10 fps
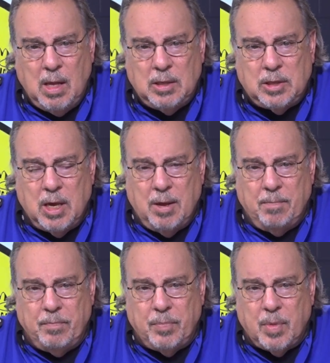See,
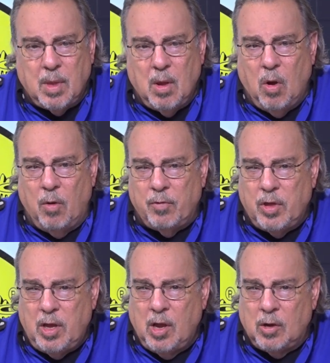over
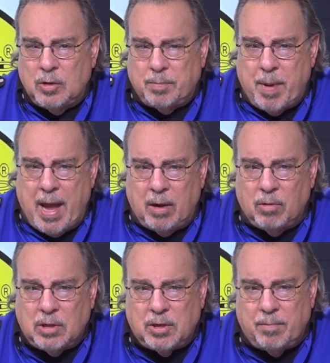the years,
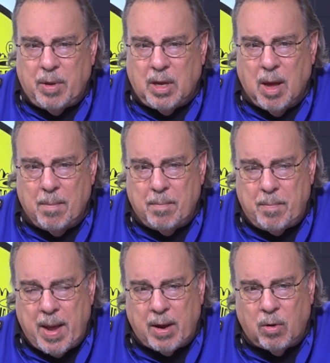batteries have become
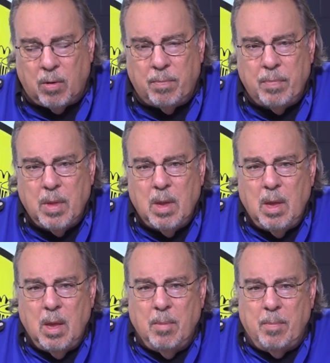better,
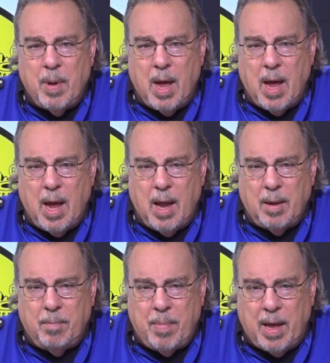
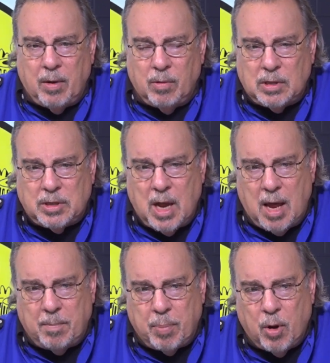but better is
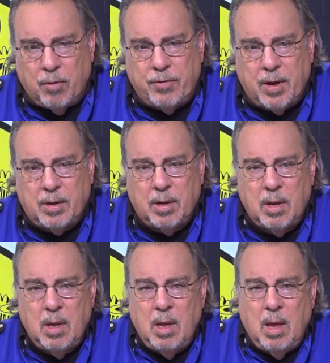not perfect,
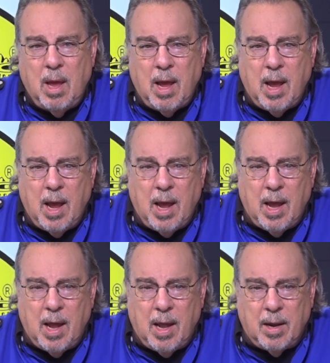
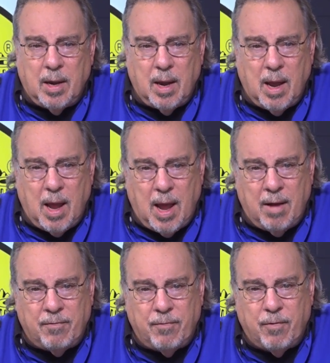and
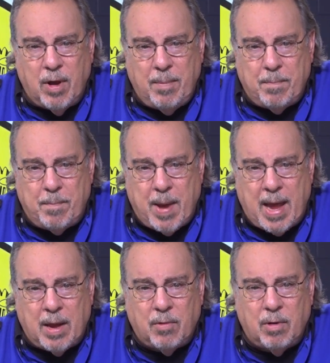every
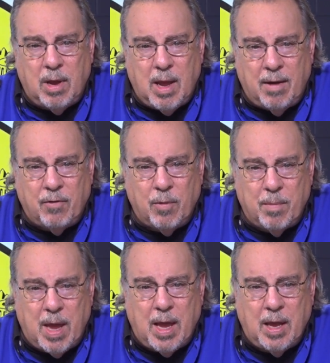battery ever
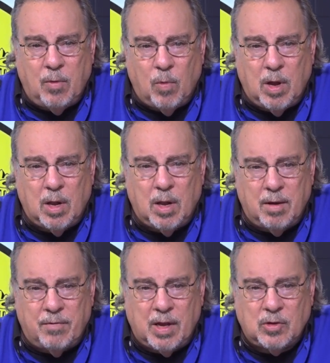made will
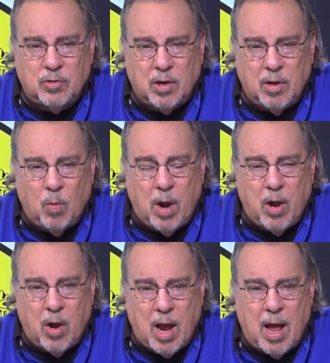eventually
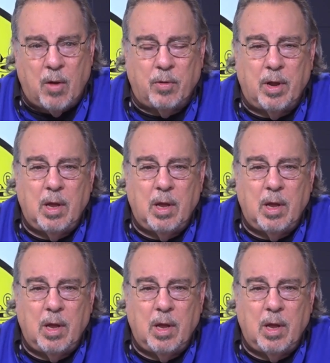wear out.